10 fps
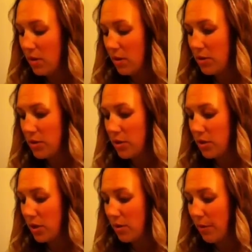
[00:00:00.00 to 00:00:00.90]
the,
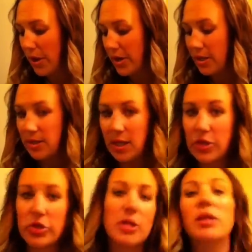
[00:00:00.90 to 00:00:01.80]
the parting
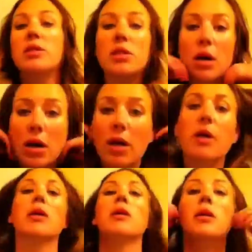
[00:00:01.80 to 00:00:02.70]
sections
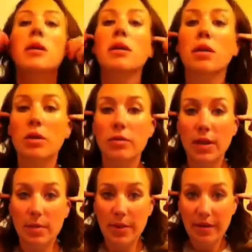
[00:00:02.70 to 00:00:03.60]
are
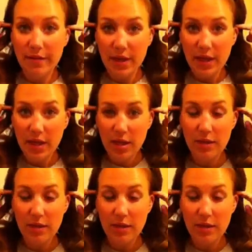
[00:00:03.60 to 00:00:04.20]
right above the ear.